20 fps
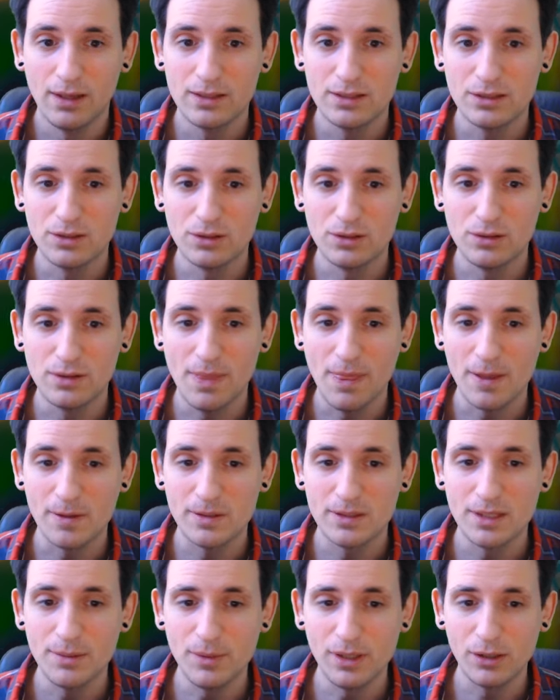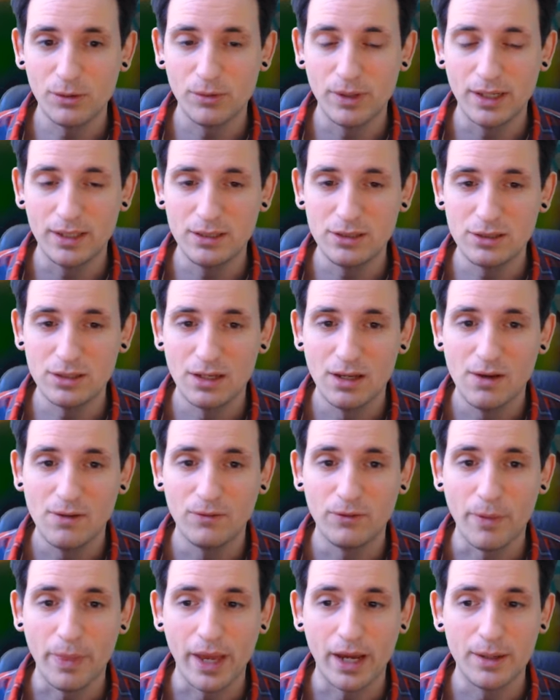So in a similar range,
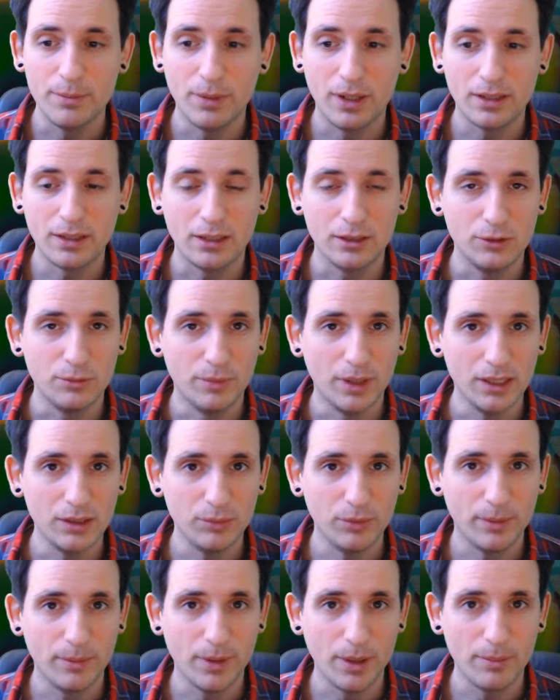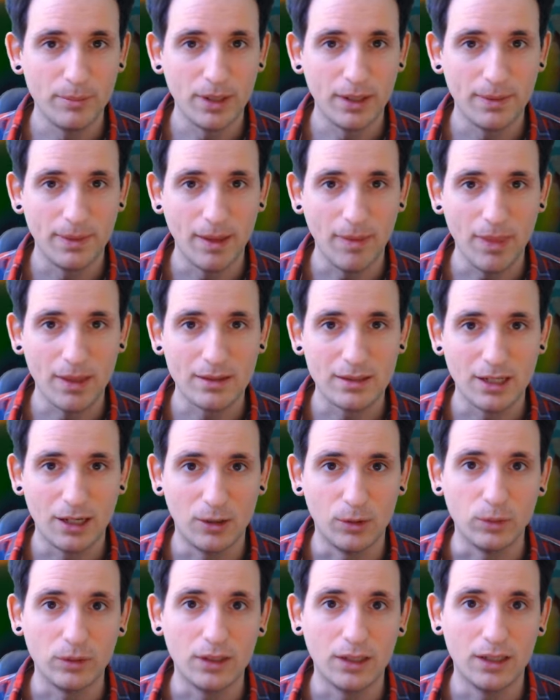for 9 mana, you might remember another
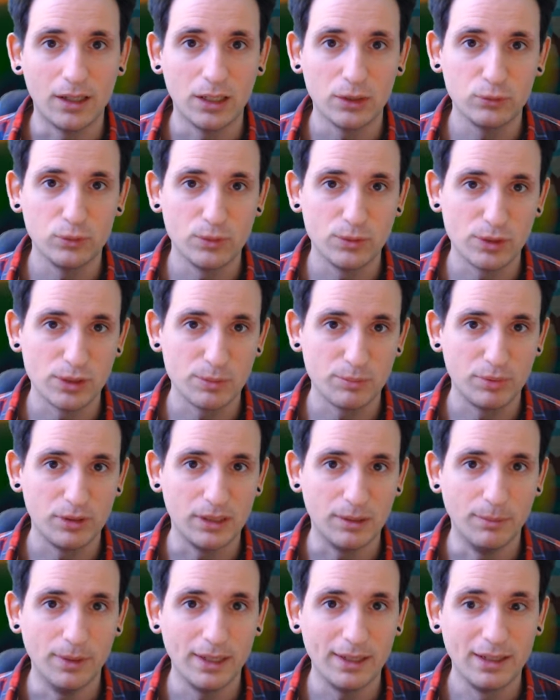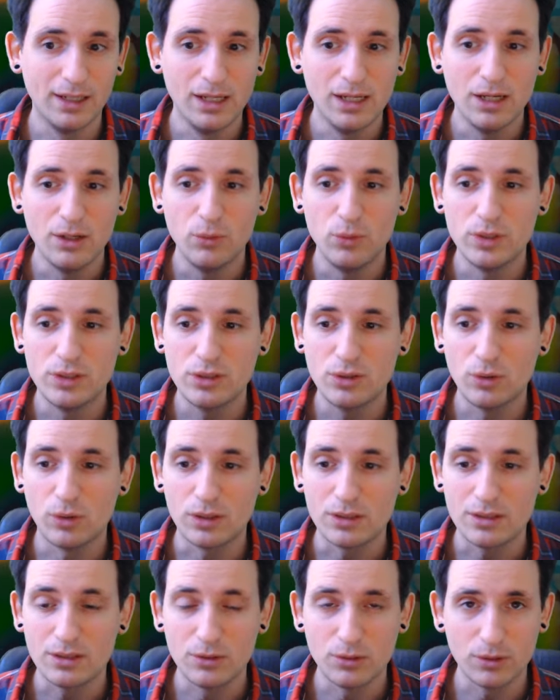Taunt card, which was pretty big, which is
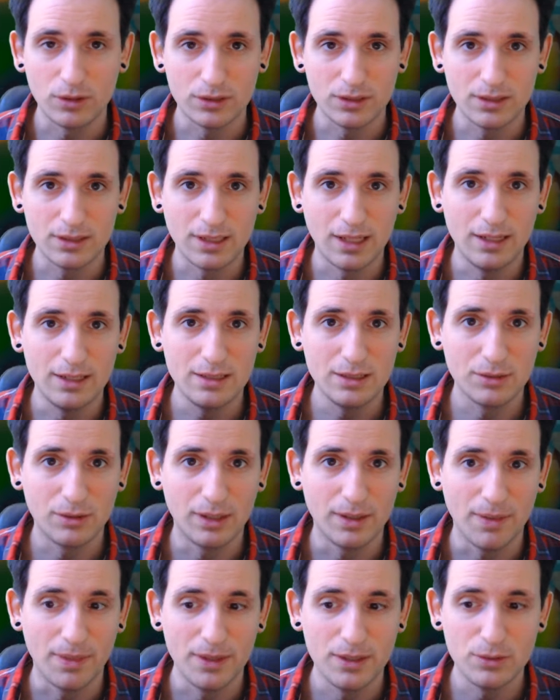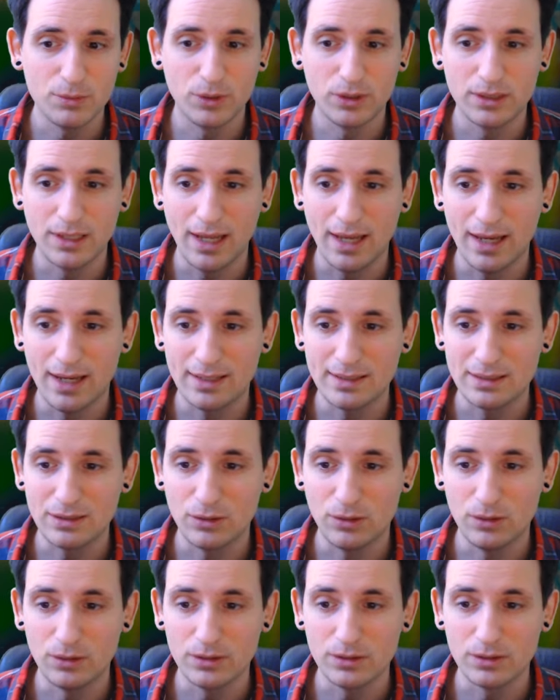called Sora's Slicer. This one has
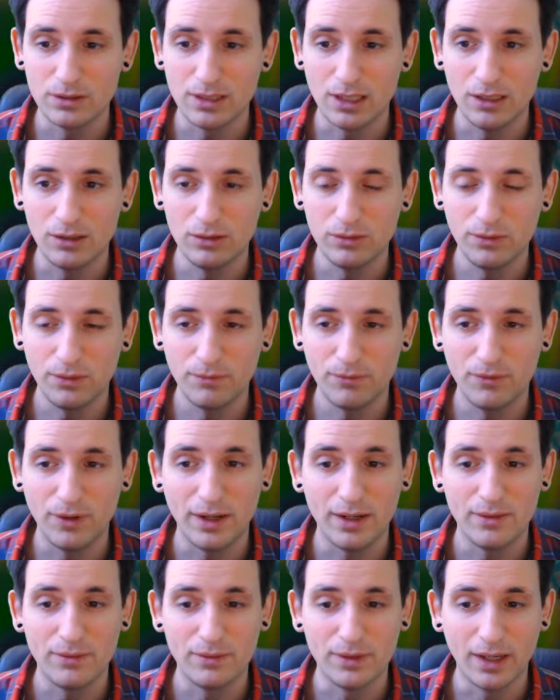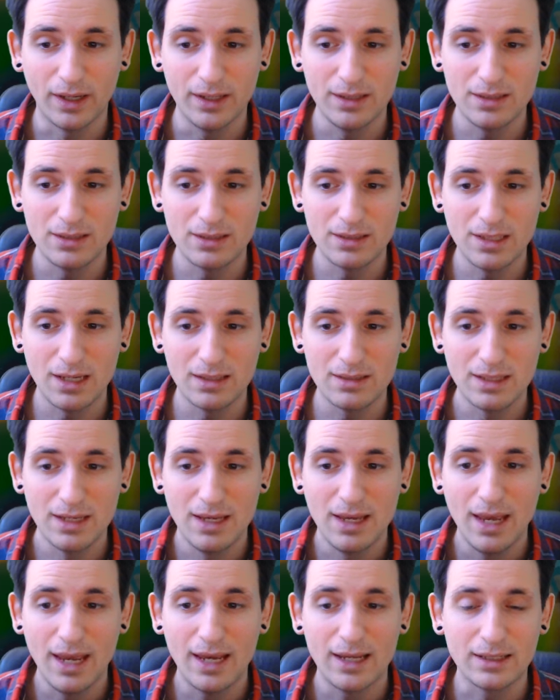also Taunt, 5/9 instead,
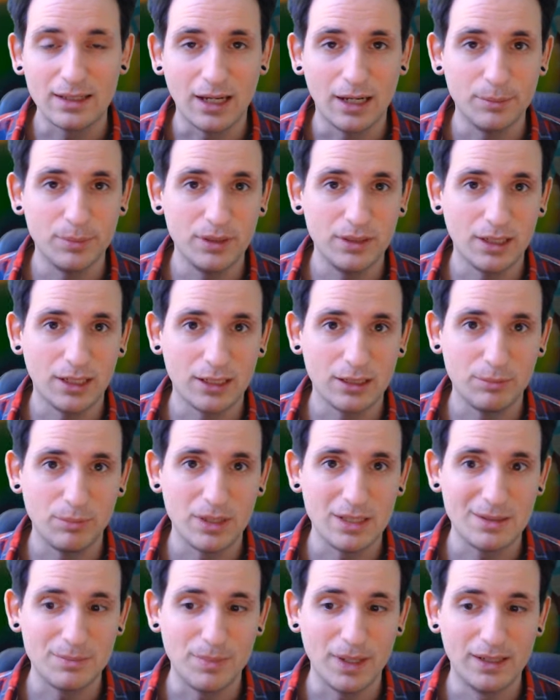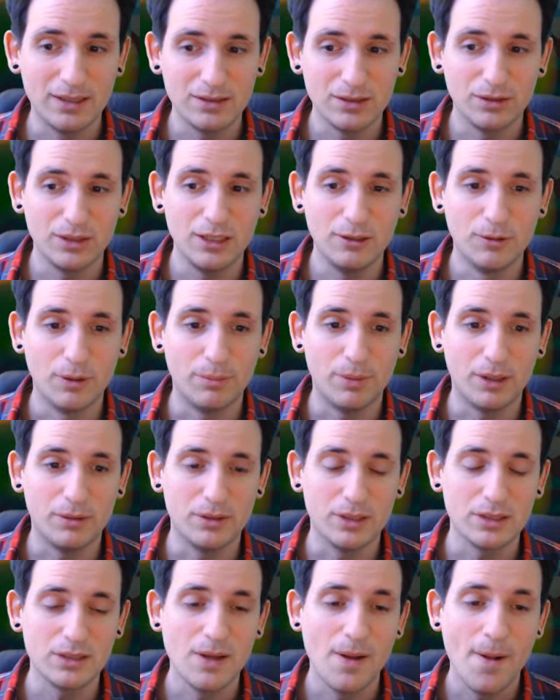and can't be targeted by spells or hero
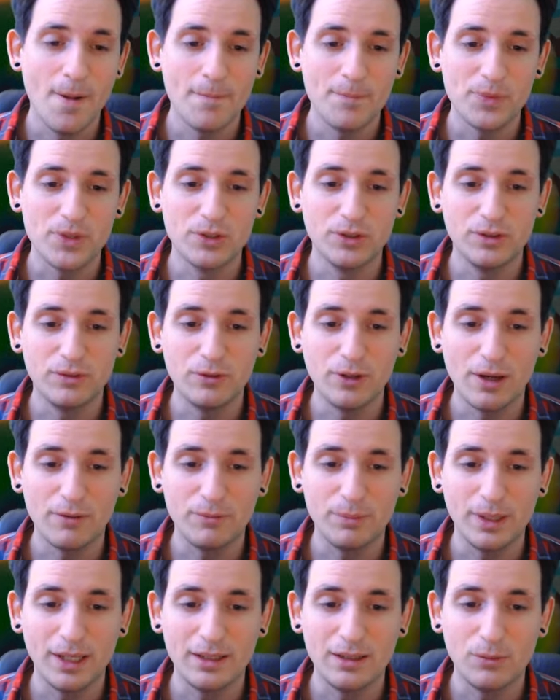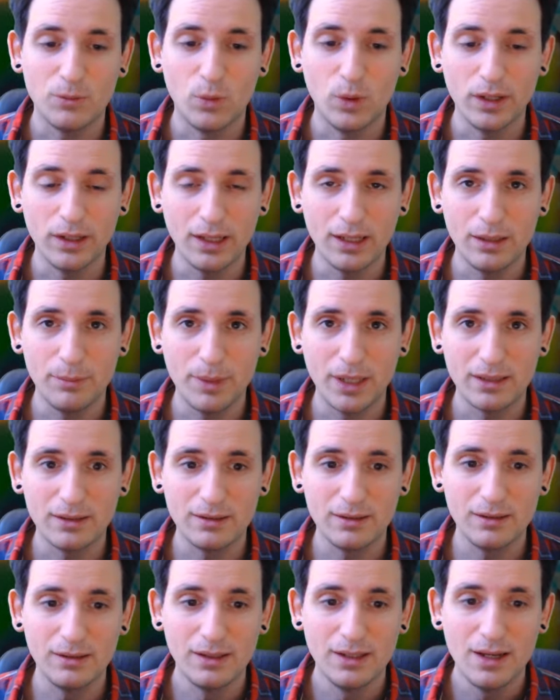powers. So if you have played one
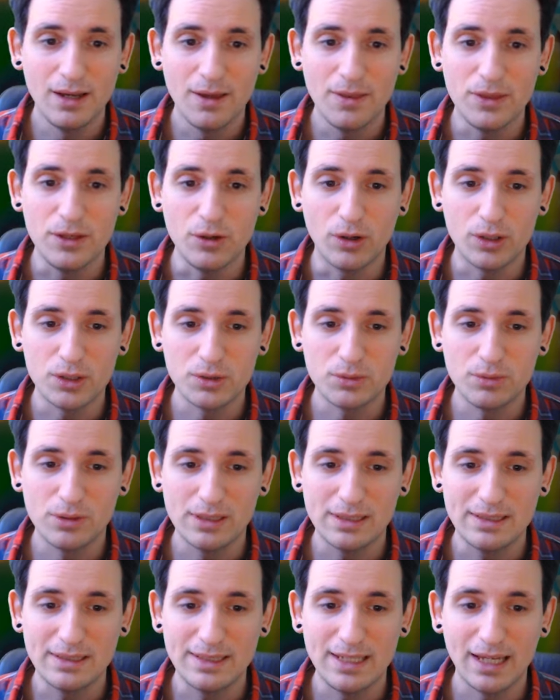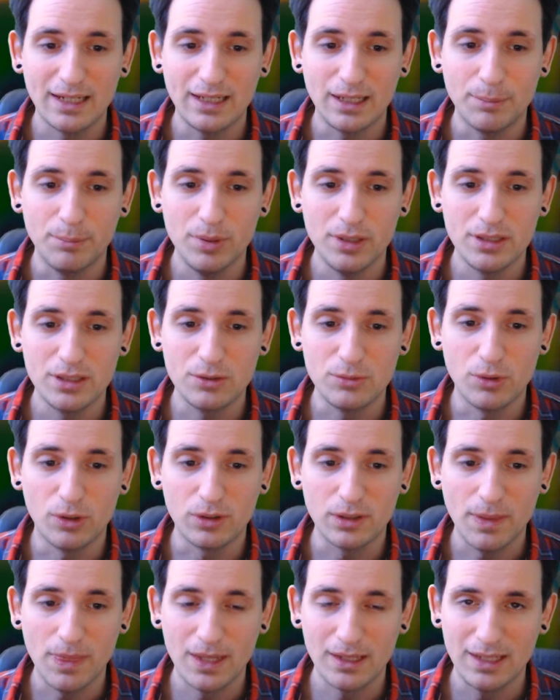elemental, the Ozruk is getting a bit
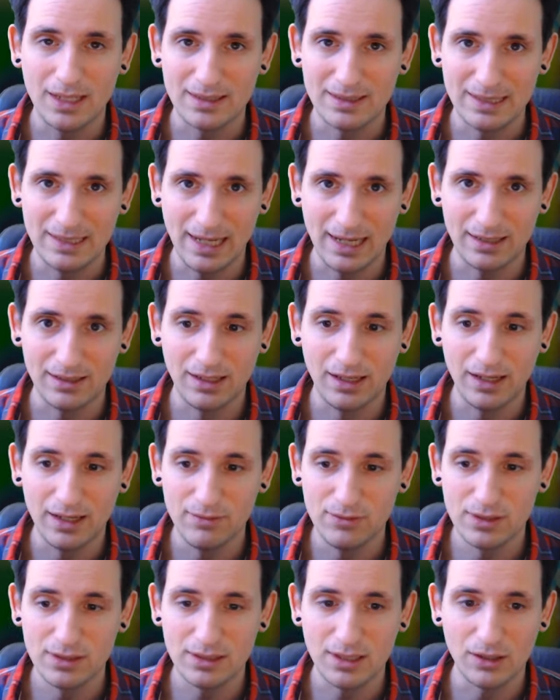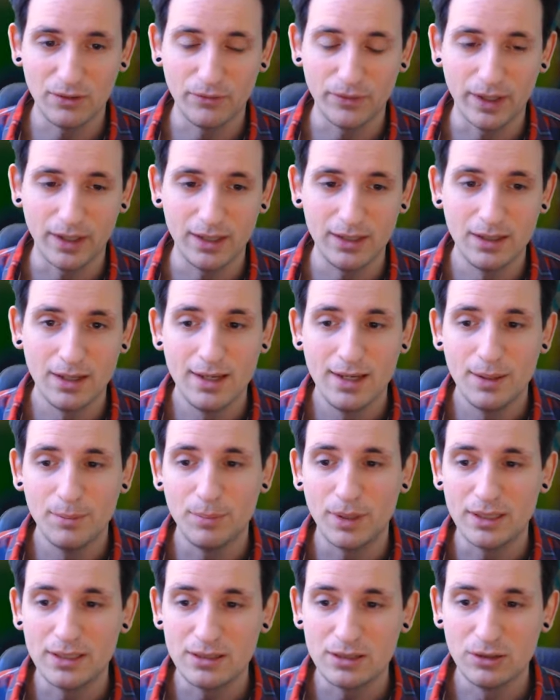stronger, then he has 10 life instead of 9,
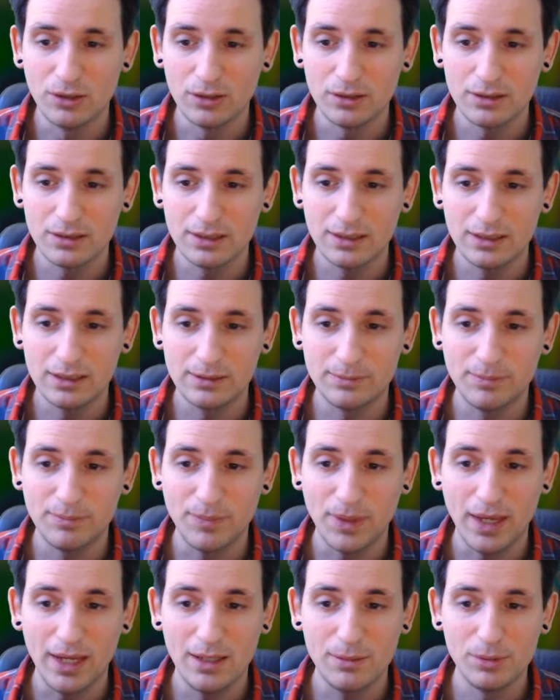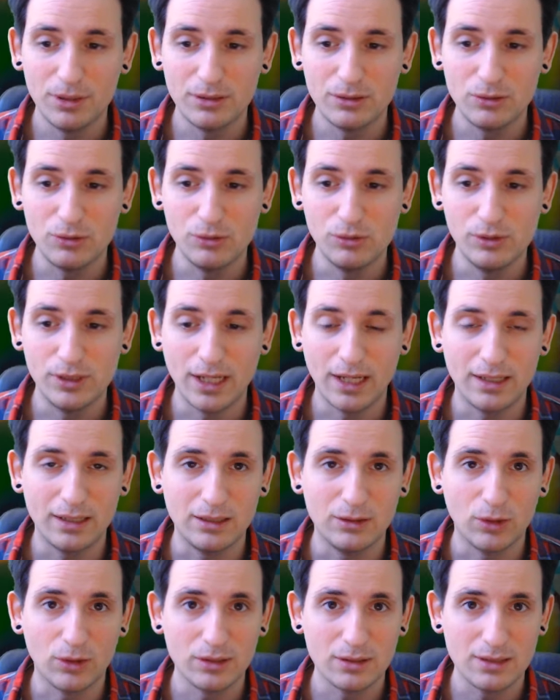but he's not able to
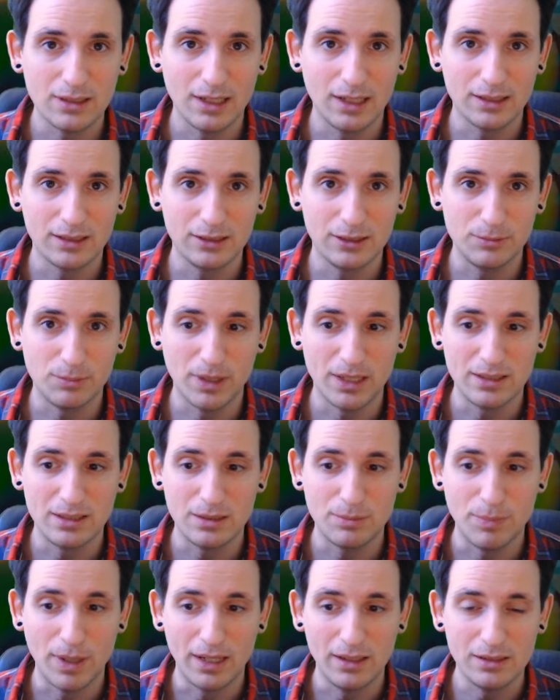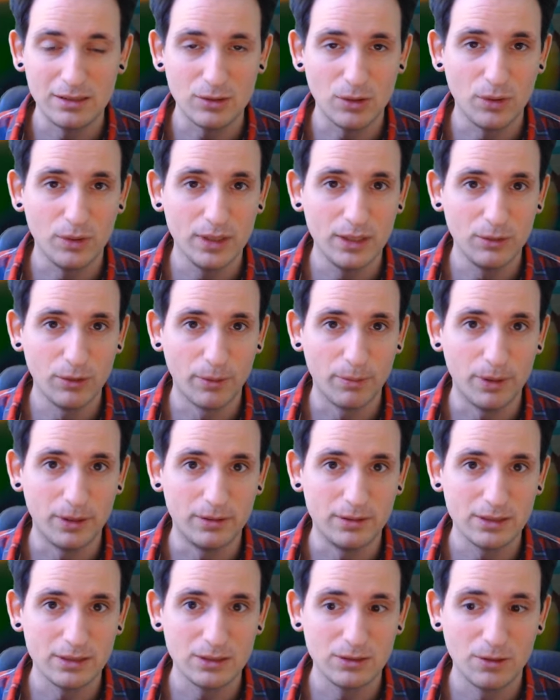getting not targeted by spells or hero
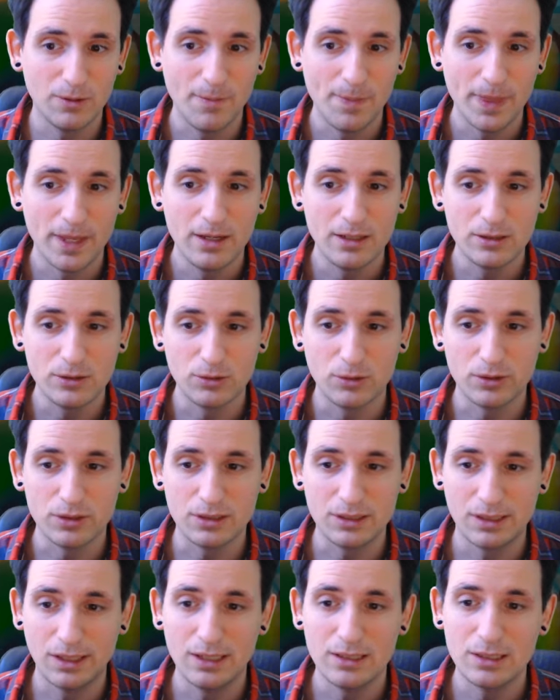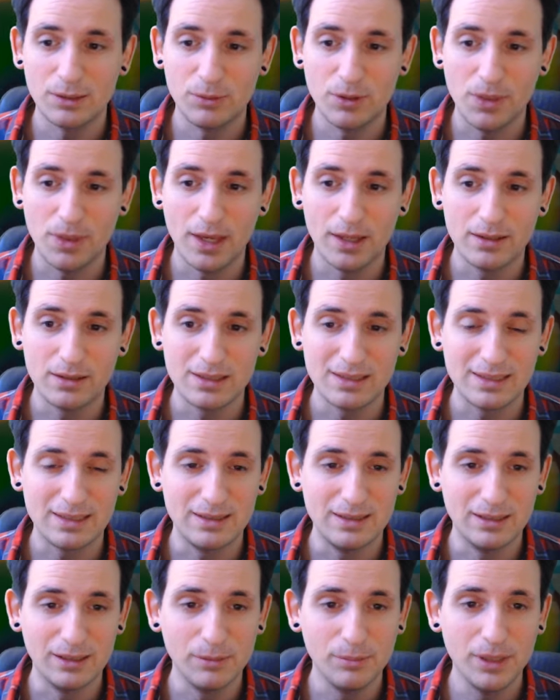powers, so Sora's Slicer would then
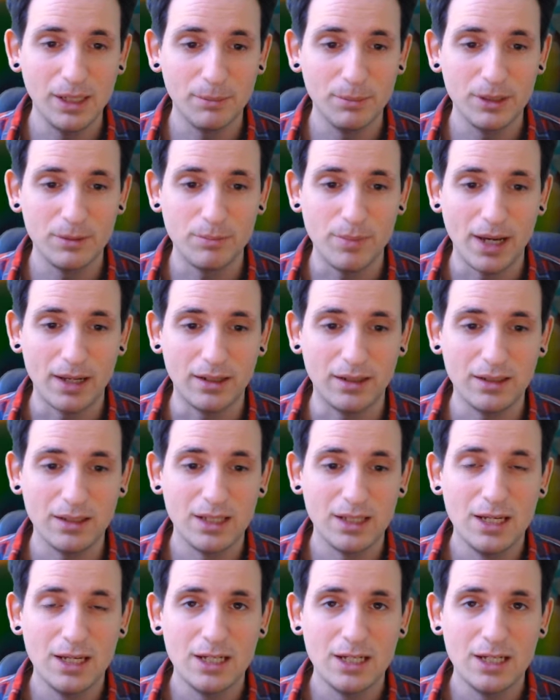still be a bit better.